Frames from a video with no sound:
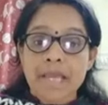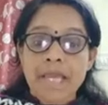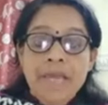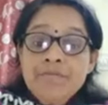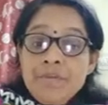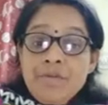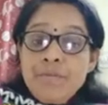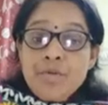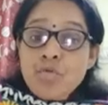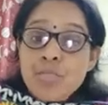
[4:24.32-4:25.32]
If there will
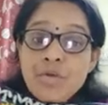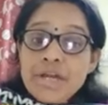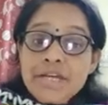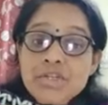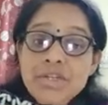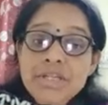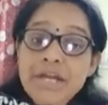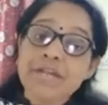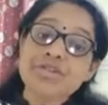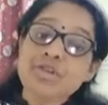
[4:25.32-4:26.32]
be no production in the
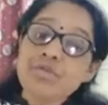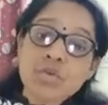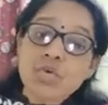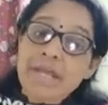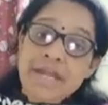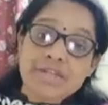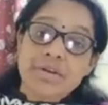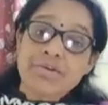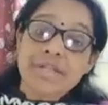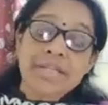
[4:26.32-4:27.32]
country, we know that,
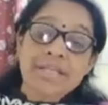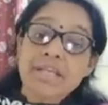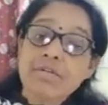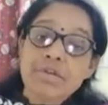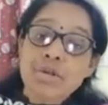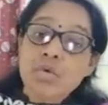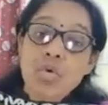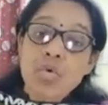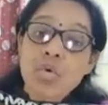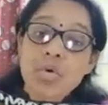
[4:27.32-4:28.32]
children, that there will be
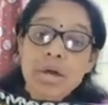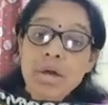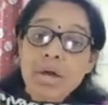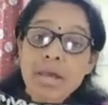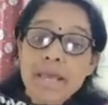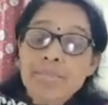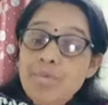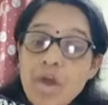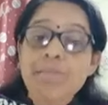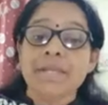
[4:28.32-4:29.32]
no
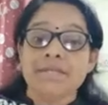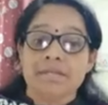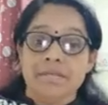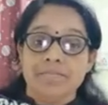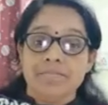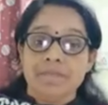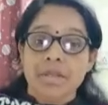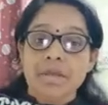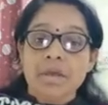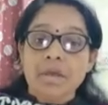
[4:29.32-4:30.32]
employment.
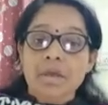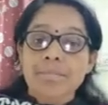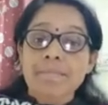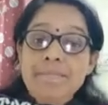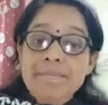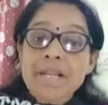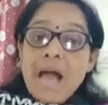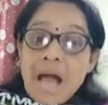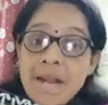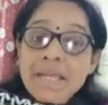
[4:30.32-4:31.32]
People
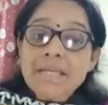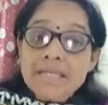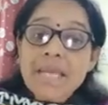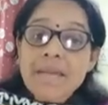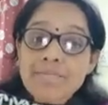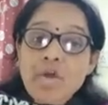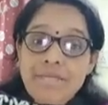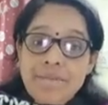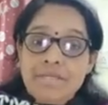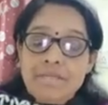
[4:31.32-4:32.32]
are getting
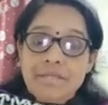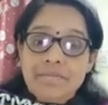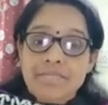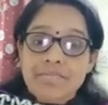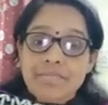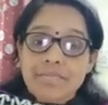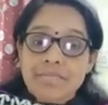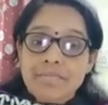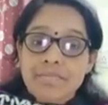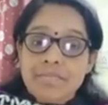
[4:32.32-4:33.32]
employment.
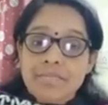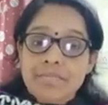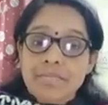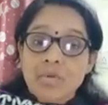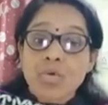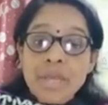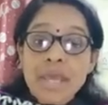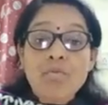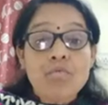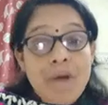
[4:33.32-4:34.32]

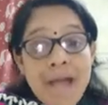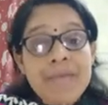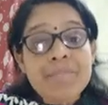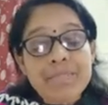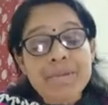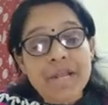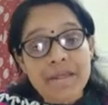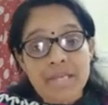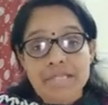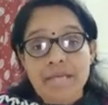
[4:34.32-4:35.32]
Okay, why people
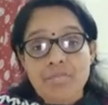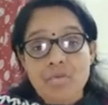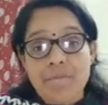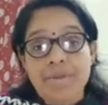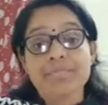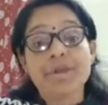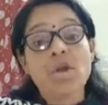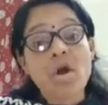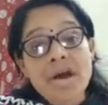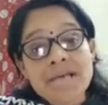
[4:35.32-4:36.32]
are getting employment?
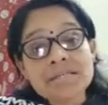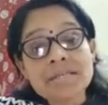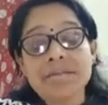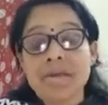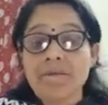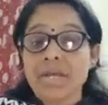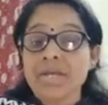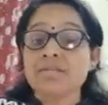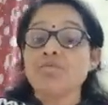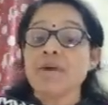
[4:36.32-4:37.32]
Because there
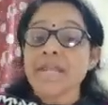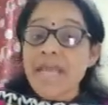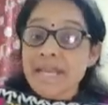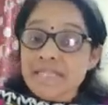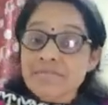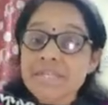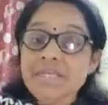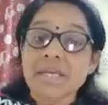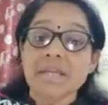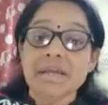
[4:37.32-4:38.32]
is one
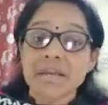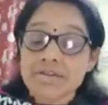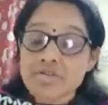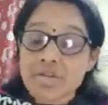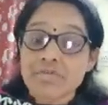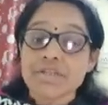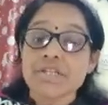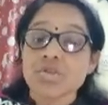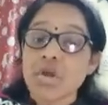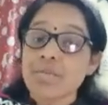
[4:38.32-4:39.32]
activity in the country which
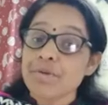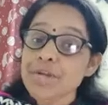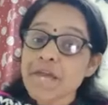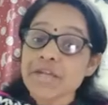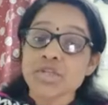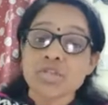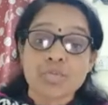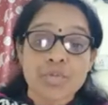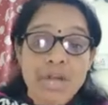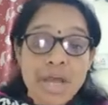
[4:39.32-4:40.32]
is called production. So
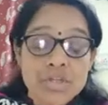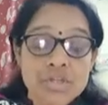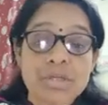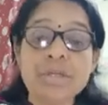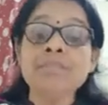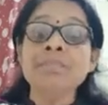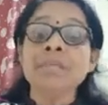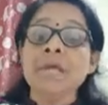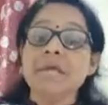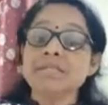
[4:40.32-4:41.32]
production
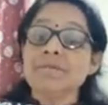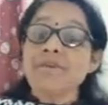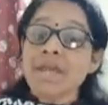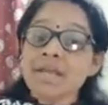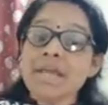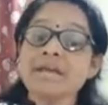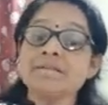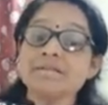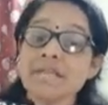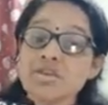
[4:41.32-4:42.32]
is a very
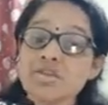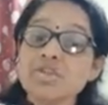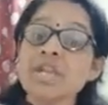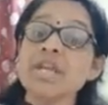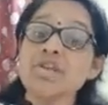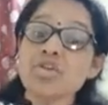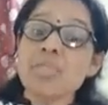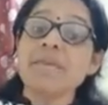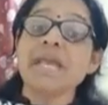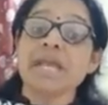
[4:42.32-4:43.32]
essential
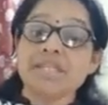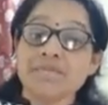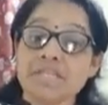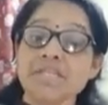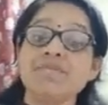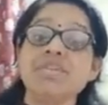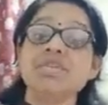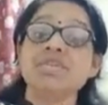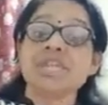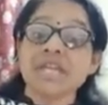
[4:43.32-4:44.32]
economic activity
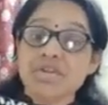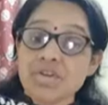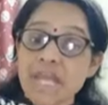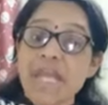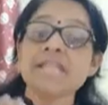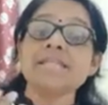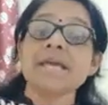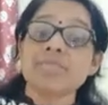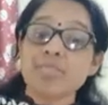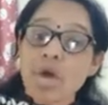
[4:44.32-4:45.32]
which generates
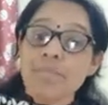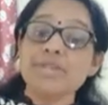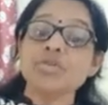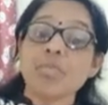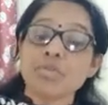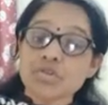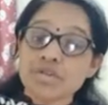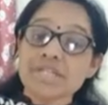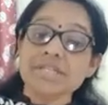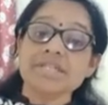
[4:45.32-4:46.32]
employment
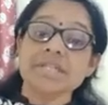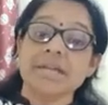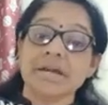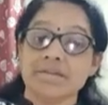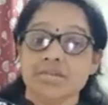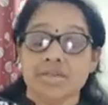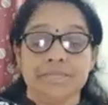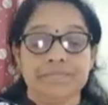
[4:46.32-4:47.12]
opportunities in the country.